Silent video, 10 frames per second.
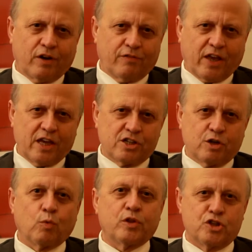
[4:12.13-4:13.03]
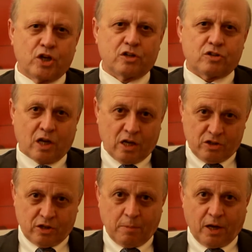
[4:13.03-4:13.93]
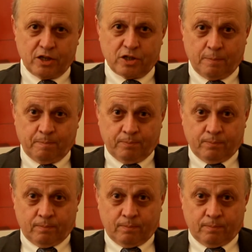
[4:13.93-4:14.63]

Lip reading: verification with just simulation.